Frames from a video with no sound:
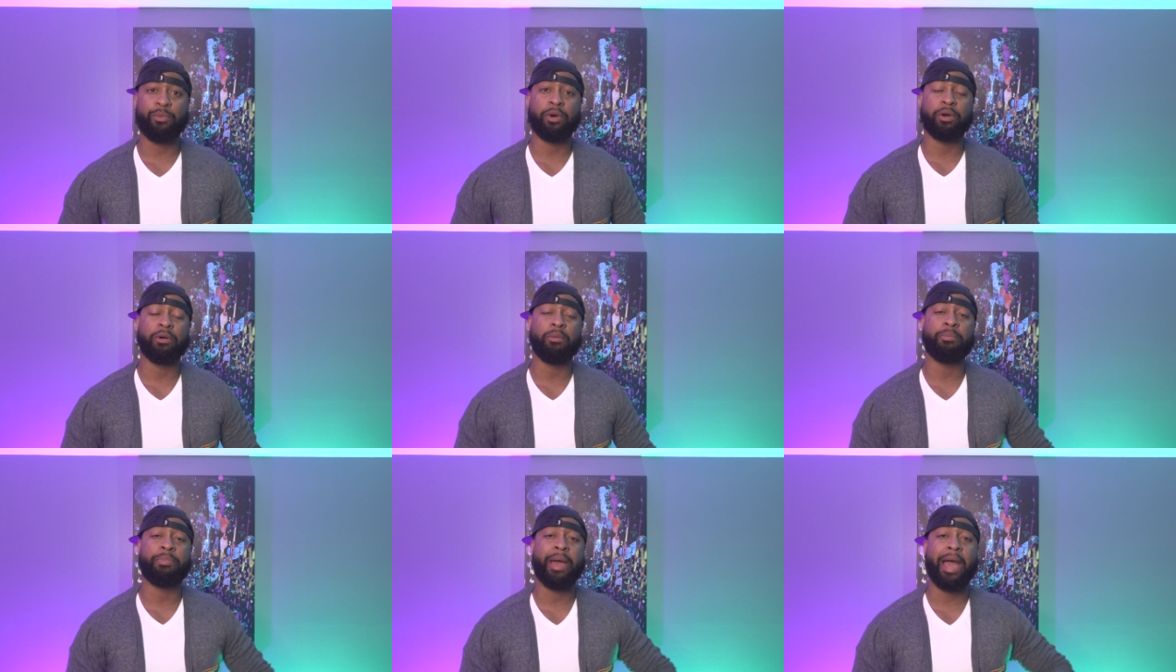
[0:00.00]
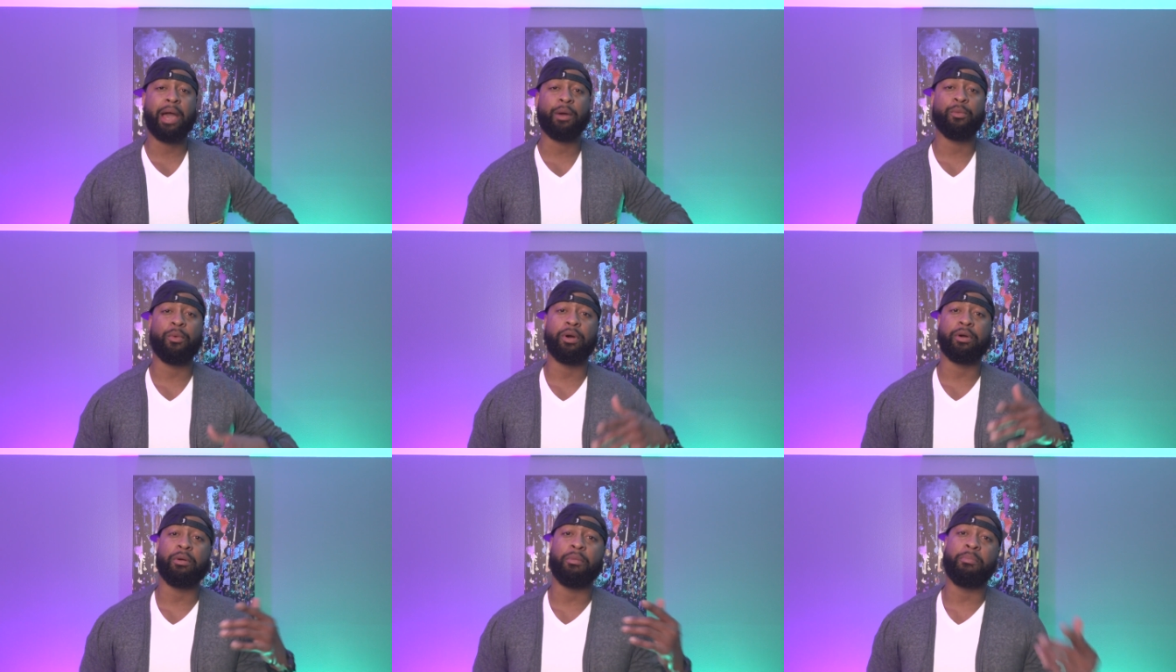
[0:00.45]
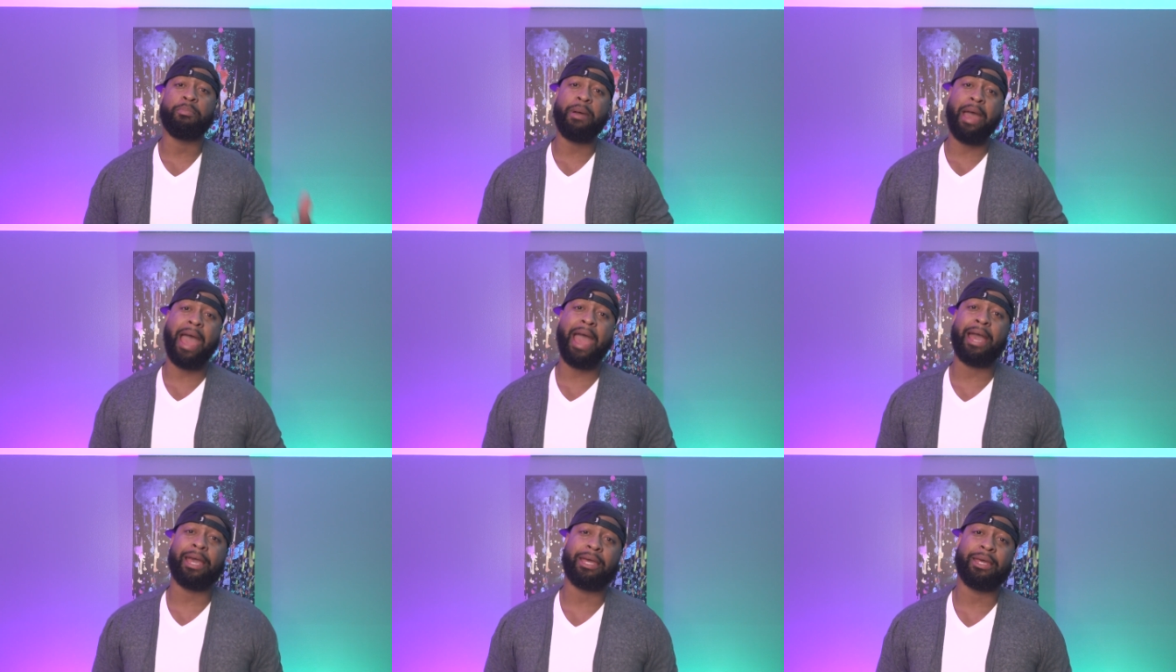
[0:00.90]
welcome back, welcome
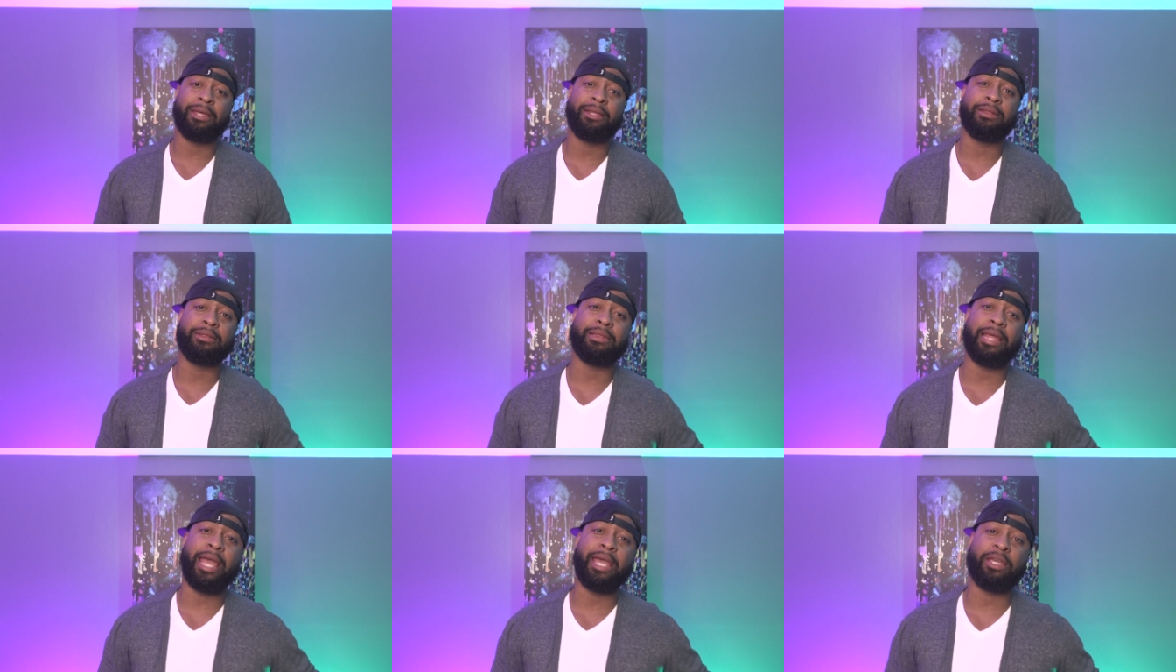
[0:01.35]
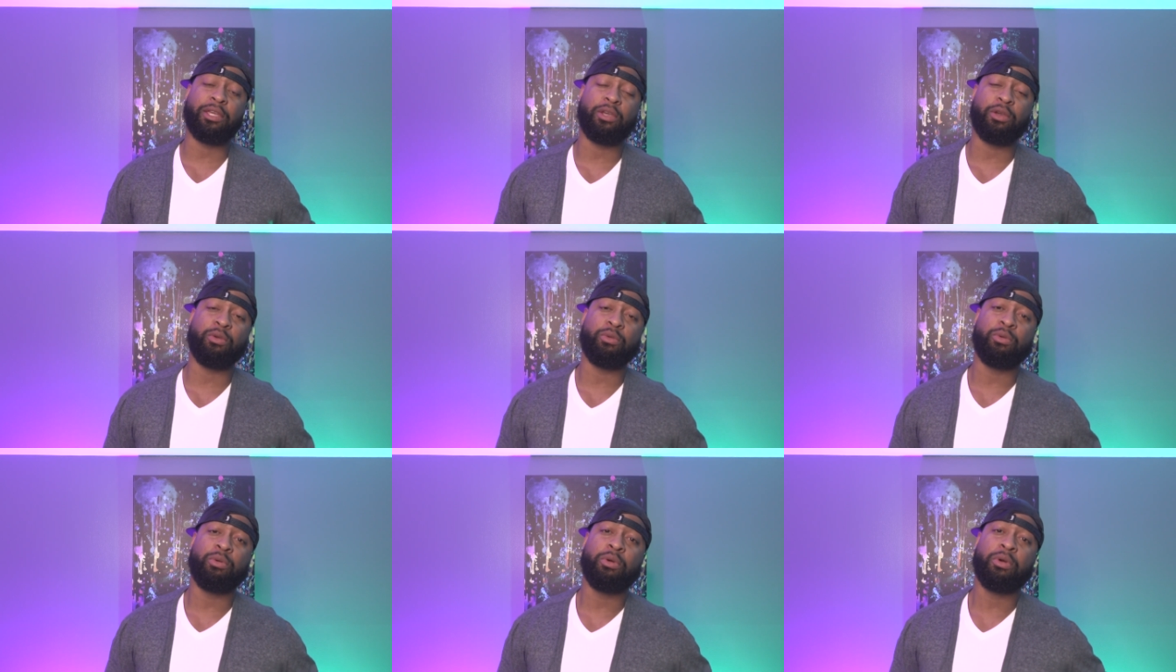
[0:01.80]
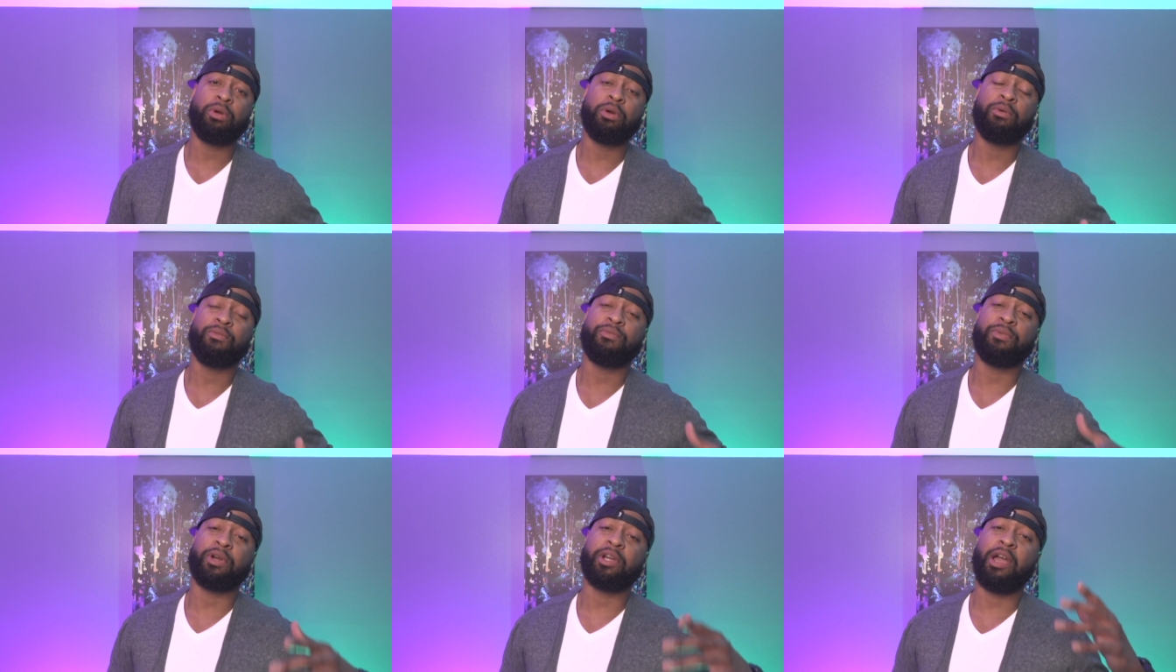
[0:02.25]
back. Thank you
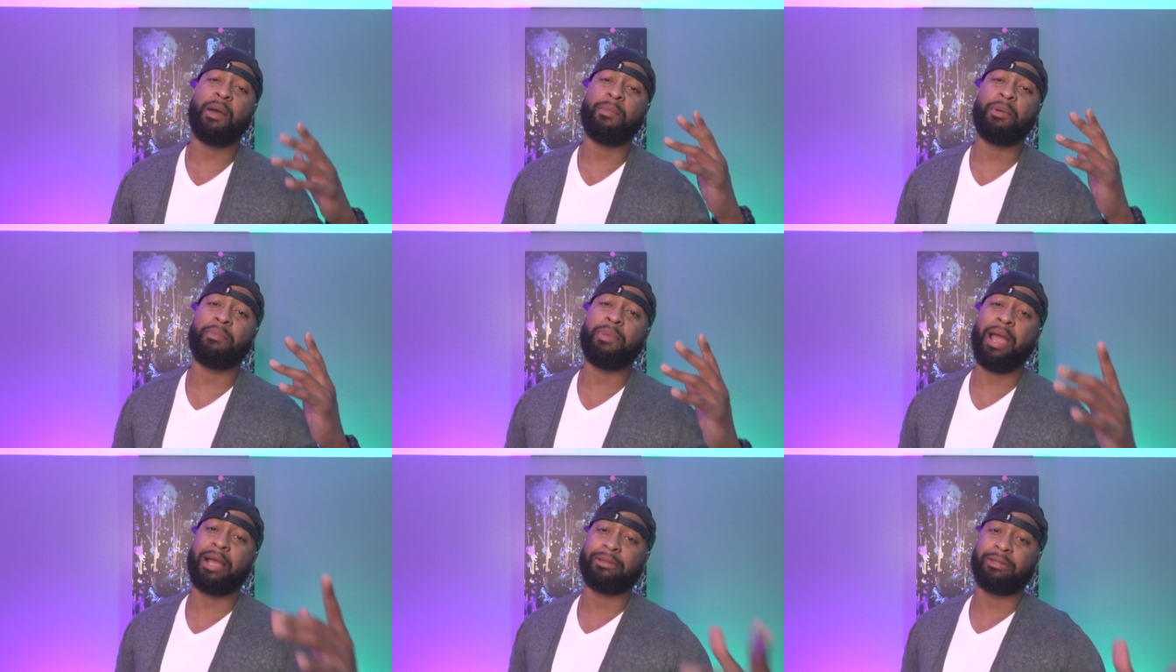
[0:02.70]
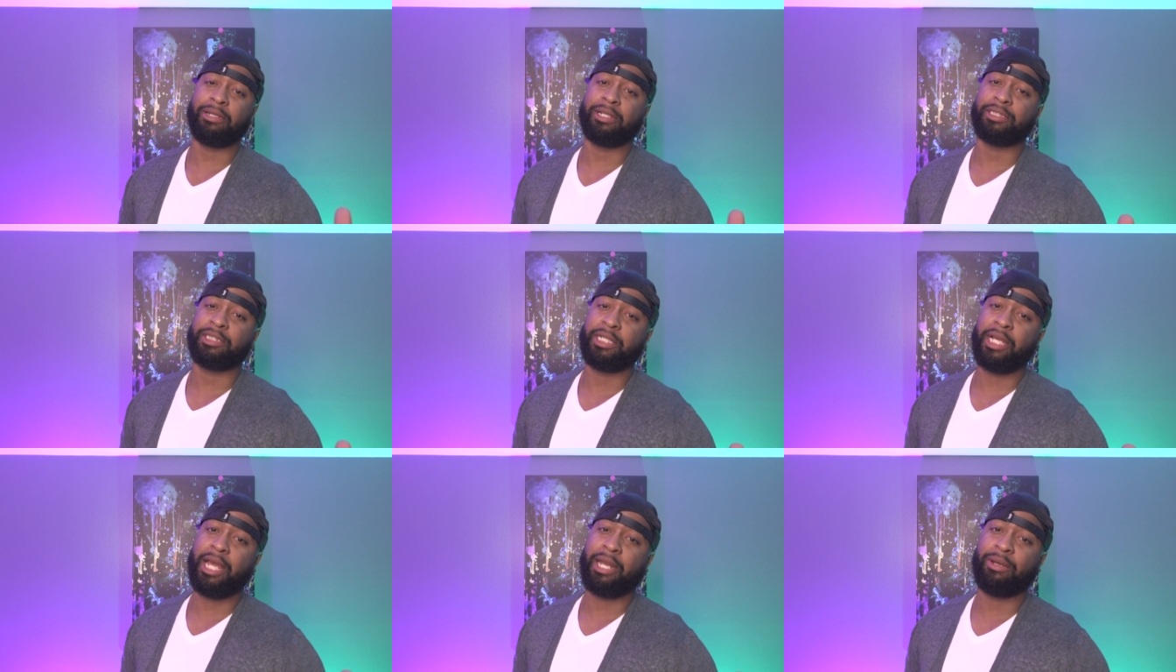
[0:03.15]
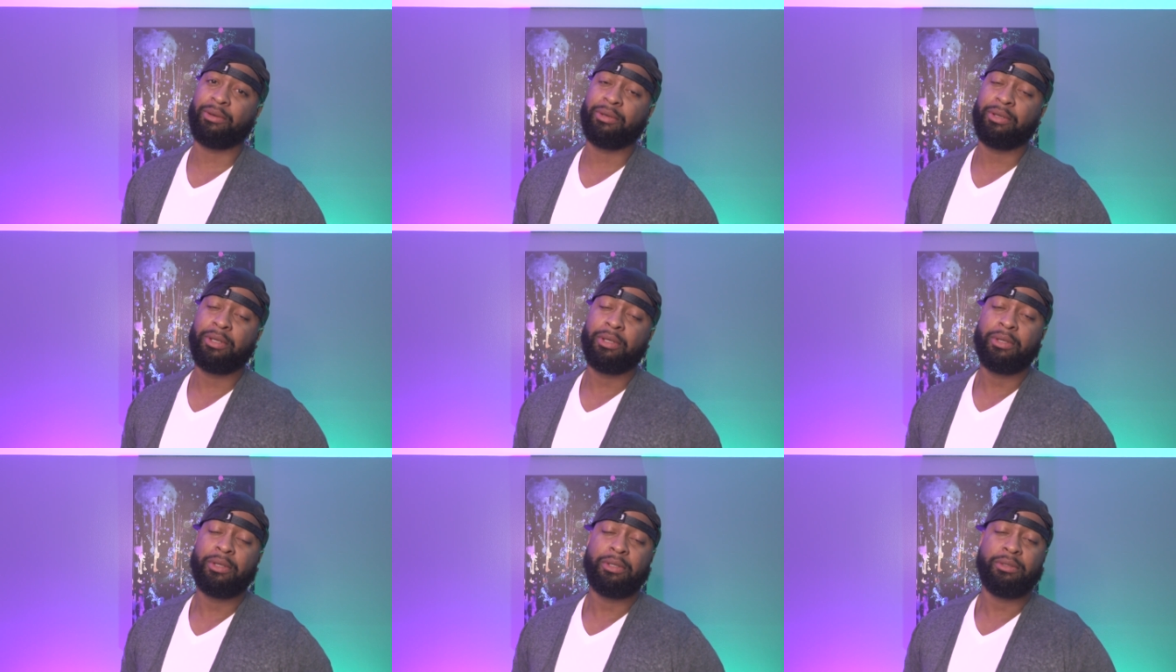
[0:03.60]
for coming back to the channel.